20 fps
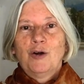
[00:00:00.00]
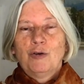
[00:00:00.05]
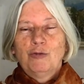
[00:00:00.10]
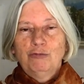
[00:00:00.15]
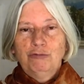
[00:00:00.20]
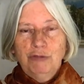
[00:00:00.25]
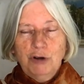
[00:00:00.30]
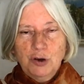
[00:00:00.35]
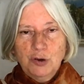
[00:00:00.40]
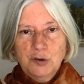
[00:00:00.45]

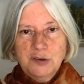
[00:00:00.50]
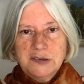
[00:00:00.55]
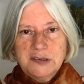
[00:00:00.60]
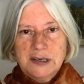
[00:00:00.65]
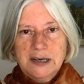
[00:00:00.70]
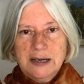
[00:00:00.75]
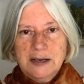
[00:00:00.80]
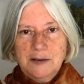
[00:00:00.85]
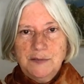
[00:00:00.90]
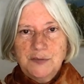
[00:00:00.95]
Rose
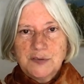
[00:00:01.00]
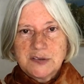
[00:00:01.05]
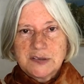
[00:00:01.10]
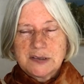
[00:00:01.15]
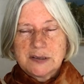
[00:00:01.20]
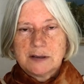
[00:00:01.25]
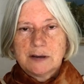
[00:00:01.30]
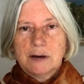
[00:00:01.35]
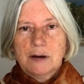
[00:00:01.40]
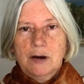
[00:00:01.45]
leaves
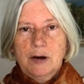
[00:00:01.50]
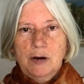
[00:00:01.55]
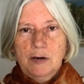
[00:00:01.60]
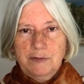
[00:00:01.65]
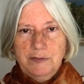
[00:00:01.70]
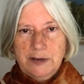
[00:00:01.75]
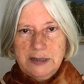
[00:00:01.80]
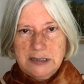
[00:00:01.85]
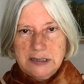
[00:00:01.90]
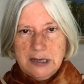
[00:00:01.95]
are
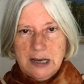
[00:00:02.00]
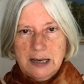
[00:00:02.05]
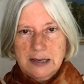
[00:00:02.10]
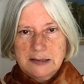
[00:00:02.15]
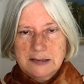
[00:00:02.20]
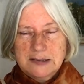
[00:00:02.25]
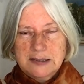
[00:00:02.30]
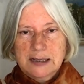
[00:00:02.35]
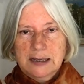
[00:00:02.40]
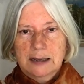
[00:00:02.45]

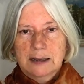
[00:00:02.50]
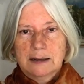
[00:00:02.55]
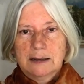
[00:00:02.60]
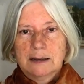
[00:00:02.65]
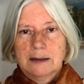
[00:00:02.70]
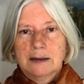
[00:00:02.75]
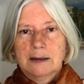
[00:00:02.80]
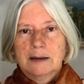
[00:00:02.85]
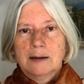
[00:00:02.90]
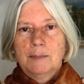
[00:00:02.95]
fantastic,
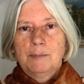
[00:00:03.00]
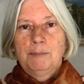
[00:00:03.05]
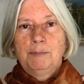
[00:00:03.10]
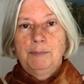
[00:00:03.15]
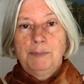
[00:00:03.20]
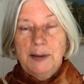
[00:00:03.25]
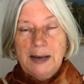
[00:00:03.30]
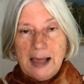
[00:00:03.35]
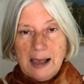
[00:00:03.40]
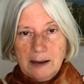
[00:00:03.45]

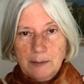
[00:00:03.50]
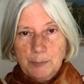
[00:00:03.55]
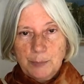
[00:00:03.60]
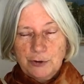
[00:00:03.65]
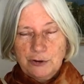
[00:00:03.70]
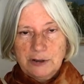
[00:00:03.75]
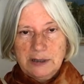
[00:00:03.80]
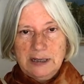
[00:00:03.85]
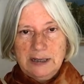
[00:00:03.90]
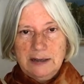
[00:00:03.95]

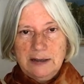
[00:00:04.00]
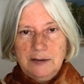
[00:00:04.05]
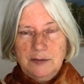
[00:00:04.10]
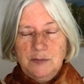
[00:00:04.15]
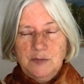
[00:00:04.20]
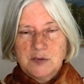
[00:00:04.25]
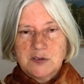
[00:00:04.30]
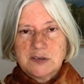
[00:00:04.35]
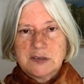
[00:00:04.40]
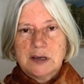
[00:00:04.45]
blackberry
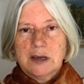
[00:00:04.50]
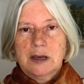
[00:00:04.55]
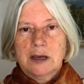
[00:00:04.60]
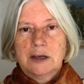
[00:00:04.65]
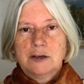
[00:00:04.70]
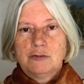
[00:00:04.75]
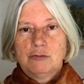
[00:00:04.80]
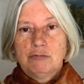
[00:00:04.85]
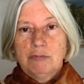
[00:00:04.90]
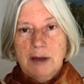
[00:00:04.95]
leaves,
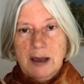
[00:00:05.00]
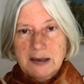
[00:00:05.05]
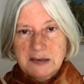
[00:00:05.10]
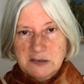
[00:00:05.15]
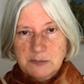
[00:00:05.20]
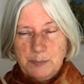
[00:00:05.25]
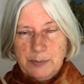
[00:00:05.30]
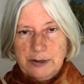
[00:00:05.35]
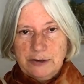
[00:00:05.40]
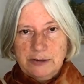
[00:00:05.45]
and
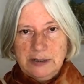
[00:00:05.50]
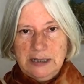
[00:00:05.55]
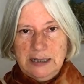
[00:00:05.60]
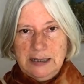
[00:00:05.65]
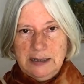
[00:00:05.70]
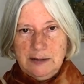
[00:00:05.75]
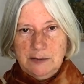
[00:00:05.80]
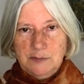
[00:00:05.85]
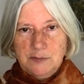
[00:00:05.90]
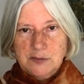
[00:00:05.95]
raspberry
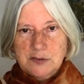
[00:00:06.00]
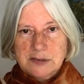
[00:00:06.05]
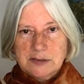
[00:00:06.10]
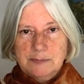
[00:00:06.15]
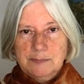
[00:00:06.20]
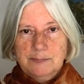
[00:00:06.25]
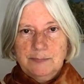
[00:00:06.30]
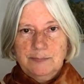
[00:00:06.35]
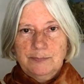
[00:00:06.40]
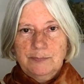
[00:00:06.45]
leaves.
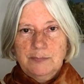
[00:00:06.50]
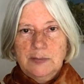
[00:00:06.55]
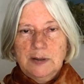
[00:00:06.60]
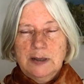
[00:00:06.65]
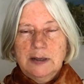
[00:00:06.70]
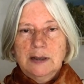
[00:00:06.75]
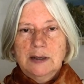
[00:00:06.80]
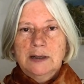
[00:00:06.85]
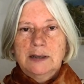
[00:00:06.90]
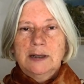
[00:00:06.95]

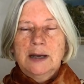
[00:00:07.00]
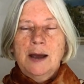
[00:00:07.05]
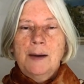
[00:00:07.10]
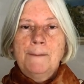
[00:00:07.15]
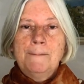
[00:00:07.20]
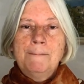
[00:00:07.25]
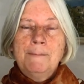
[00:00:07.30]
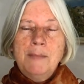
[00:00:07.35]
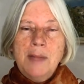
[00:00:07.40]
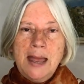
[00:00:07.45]
Now,
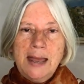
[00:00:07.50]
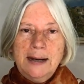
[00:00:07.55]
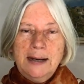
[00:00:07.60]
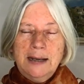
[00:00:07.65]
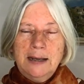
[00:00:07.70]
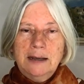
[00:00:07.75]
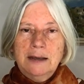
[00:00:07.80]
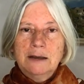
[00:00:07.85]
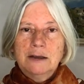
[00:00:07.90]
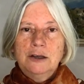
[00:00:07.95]

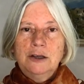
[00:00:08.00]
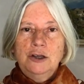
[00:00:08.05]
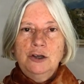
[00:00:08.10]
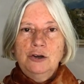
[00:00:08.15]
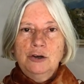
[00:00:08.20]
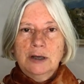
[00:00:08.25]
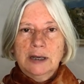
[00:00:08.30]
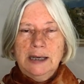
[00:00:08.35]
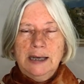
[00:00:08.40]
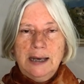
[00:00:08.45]
many
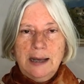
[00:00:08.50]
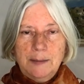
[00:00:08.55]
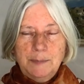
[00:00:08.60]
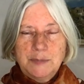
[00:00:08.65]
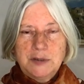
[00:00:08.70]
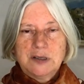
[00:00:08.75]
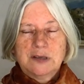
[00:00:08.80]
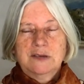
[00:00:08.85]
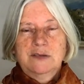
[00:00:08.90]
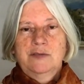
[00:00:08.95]

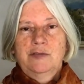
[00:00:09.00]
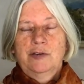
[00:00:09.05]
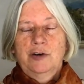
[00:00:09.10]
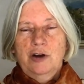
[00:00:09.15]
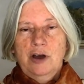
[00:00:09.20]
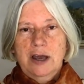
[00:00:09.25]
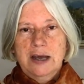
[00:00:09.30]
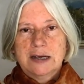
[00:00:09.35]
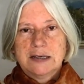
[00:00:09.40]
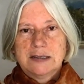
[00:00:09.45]
eucalyptus
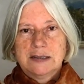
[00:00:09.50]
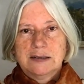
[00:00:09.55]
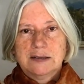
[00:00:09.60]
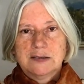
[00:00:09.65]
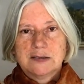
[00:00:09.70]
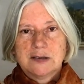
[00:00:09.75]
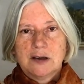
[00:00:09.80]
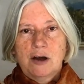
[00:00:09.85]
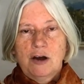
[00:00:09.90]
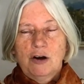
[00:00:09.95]

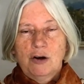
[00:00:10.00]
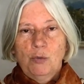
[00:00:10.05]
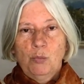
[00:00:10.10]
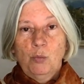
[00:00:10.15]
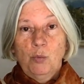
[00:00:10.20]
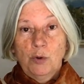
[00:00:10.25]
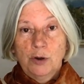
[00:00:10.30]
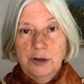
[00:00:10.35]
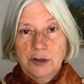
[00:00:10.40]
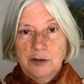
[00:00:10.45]
varieties are
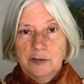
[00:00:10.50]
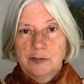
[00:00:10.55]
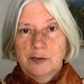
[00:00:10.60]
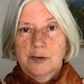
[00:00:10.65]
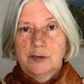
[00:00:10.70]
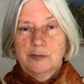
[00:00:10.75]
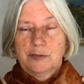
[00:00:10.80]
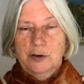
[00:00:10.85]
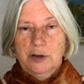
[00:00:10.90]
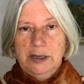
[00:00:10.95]
wonderful
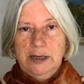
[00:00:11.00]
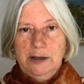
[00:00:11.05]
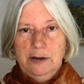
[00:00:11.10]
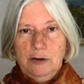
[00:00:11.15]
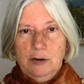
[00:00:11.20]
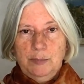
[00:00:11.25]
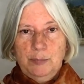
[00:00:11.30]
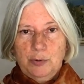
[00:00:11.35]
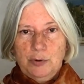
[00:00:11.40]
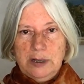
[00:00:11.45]
for
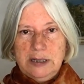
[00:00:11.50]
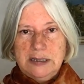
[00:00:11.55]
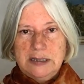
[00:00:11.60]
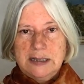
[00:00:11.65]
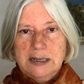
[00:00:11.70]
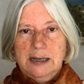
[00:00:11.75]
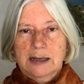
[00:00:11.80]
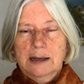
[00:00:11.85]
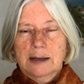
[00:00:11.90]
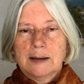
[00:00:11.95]
eco
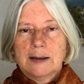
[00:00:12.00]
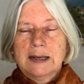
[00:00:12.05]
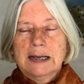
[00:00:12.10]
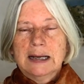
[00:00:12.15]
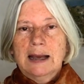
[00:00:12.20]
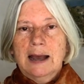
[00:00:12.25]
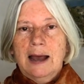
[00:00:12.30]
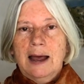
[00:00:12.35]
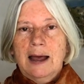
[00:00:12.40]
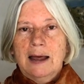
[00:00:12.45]
printing,
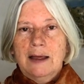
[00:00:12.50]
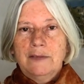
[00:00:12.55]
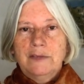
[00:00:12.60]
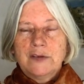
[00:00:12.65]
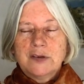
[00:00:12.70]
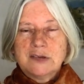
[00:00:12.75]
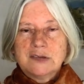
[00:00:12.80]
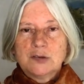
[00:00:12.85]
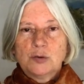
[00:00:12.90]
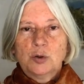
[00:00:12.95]
and the
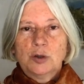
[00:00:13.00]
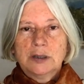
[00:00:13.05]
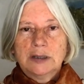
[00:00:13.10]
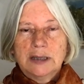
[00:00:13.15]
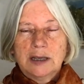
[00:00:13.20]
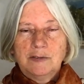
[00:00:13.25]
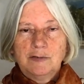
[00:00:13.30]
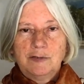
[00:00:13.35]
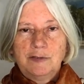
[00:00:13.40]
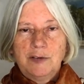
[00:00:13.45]
sort
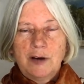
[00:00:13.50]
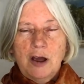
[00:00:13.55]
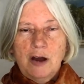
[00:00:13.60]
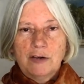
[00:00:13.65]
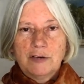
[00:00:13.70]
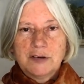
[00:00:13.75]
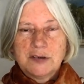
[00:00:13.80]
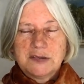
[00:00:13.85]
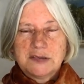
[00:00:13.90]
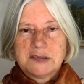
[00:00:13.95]
that
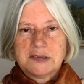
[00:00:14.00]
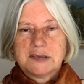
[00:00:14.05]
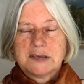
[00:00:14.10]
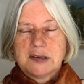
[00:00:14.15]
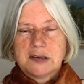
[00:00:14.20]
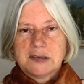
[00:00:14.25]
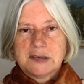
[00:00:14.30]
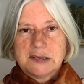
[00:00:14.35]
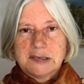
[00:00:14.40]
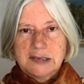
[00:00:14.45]
florists
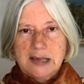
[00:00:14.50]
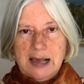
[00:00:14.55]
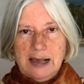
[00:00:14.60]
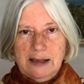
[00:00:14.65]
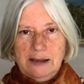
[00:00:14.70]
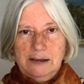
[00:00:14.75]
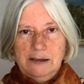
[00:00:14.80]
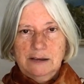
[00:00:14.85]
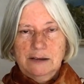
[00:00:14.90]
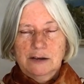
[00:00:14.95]

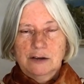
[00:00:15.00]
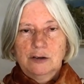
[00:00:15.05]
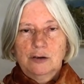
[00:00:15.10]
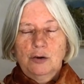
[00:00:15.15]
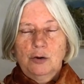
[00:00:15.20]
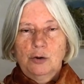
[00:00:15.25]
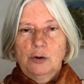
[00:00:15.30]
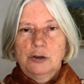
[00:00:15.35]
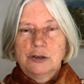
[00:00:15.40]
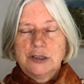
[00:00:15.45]
sell,
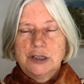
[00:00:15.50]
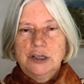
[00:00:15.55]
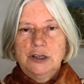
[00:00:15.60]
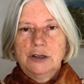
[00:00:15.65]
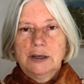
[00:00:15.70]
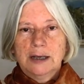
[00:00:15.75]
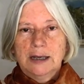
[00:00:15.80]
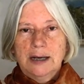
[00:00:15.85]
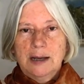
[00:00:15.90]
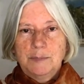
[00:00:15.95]
called
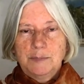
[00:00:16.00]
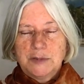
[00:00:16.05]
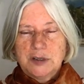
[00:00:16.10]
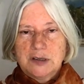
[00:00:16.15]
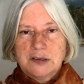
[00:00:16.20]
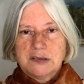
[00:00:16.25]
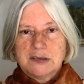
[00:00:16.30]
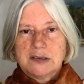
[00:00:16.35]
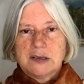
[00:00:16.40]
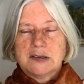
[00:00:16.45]

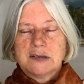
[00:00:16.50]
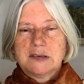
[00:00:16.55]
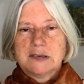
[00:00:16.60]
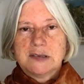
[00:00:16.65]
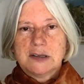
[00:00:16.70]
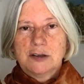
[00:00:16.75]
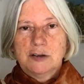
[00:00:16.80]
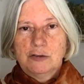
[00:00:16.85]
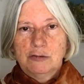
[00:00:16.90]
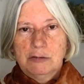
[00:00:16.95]
Eucalyptus
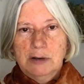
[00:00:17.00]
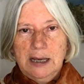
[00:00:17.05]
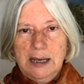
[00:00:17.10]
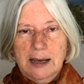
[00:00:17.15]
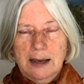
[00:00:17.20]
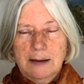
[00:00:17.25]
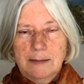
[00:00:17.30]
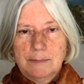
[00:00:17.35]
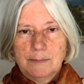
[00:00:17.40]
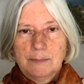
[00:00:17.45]

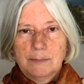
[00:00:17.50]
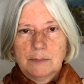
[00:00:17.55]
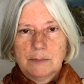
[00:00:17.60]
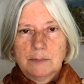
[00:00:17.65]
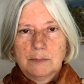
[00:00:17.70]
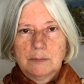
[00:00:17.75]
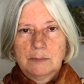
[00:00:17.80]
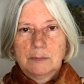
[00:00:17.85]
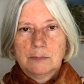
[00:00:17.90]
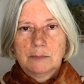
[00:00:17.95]
cinerea,
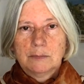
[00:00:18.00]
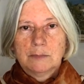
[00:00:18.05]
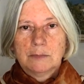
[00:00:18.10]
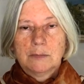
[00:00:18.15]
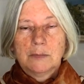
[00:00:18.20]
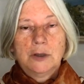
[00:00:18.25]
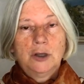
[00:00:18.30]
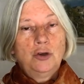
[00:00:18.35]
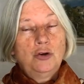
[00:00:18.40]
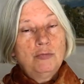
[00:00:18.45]

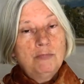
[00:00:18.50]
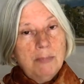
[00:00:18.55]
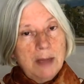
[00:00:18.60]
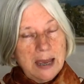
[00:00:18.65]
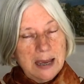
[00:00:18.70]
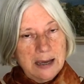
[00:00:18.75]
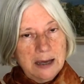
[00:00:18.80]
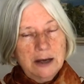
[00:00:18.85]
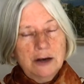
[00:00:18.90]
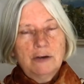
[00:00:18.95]
you
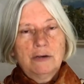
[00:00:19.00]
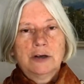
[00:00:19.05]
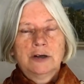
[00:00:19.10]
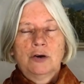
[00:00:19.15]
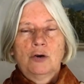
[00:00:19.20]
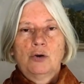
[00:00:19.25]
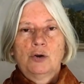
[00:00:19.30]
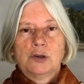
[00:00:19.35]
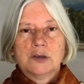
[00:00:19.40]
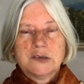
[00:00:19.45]
may hear it
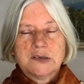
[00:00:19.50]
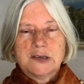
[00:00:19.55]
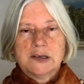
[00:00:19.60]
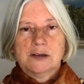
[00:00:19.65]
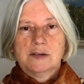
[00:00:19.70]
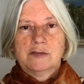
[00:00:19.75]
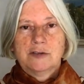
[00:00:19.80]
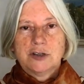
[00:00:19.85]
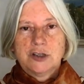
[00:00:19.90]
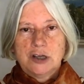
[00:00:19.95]
called
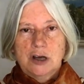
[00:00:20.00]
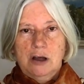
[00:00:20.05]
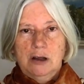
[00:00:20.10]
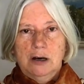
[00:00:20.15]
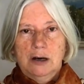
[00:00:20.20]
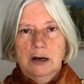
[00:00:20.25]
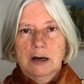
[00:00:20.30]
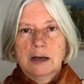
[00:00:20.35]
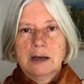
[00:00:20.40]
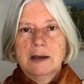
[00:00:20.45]
silver
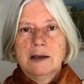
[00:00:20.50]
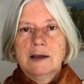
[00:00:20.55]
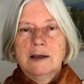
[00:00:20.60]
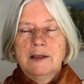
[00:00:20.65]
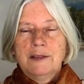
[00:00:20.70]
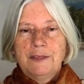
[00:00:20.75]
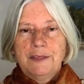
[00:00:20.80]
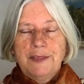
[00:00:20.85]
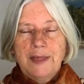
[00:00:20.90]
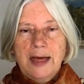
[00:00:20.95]
dollar,
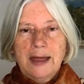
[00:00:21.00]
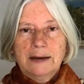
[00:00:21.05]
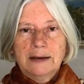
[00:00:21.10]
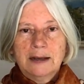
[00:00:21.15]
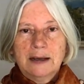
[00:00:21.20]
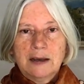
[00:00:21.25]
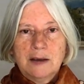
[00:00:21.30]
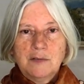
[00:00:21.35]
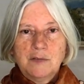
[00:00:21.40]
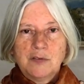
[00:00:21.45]
that
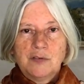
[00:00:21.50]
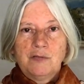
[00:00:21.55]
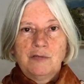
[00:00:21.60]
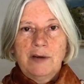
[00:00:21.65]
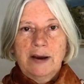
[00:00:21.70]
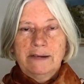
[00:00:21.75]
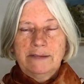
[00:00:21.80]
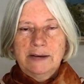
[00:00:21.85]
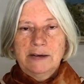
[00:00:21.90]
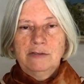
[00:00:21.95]
gives
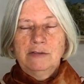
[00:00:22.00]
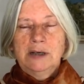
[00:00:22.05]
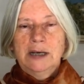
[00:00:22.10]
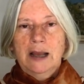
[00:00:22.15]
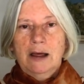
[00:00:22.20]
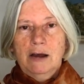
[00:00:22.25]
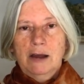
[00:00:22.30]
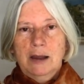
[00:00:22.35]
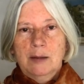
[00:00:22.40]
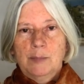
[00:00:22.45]
very
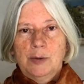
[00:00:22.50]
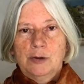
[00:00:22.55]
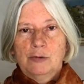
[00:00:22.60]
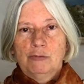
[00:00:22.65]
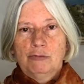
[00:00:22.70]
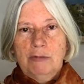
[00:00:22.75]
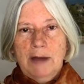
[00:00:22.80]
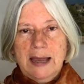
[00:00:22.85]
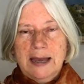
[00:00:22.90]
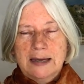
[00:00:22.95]
reliable
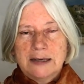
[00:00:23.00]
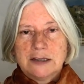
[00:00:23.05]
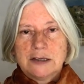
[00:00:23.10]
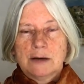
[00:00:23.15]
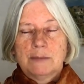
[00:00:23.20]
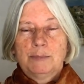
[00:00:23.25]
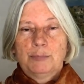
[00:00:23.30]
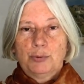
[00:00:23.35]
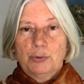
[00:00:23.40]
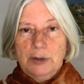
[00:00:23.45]
red
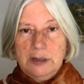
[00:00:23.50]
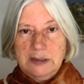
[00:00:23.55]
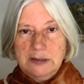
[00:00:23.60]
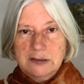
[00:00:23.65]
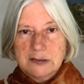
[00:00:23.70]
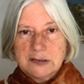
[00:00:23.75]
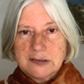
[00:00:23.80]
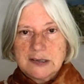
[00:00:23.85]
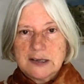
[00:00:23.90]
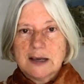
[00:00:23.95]

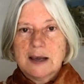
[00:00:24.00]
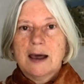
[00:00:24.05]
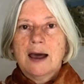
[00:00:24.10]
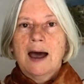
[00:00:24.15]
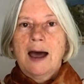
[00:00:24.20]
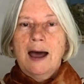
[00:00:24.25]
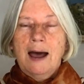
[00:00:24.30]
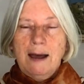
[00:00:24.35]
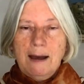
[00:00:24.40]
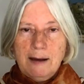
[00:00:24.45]
prints
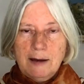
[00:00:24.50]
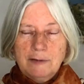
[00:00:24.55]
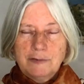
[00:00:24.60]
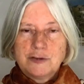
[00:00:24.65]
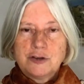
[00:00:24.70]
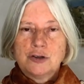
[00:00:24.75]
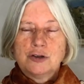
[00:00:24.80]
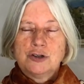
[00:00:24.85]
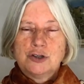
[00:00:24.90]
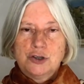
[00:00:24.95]

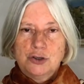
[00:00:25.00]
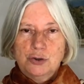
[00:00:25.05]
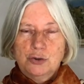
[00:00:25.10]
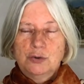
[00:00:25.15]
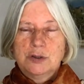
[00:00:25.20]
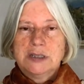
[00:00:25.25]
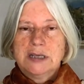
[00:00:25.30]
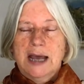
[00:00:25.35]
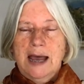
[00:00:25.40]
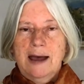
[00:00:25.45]
after
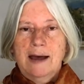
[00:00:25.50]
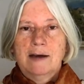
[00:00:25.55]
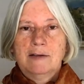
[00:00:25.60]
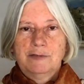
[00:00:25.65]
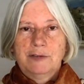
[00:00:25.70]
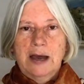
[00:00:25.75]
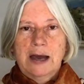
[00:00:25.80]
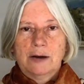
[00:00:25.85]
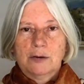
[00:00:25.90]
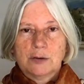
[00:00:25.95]
2.5
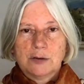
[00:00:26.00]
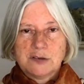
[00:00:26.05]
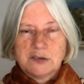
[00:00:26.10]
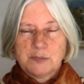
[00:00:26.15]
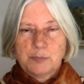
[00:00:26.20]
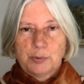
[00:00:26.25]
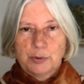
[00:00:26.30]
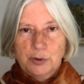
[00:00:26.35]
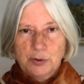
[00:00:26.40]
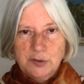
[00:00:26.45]
hours
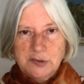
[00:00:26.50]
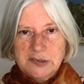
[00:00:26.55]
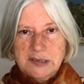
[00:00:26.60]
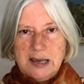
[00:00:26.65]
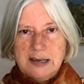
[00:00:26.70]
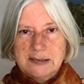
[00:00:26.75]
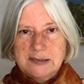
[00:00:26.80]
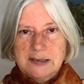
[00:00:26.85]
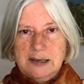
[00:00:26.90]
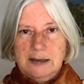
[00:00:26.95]

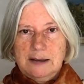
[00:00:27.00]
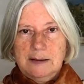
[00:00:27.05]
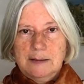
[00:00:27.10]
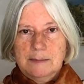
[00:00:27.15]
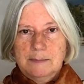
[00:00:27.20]
processing.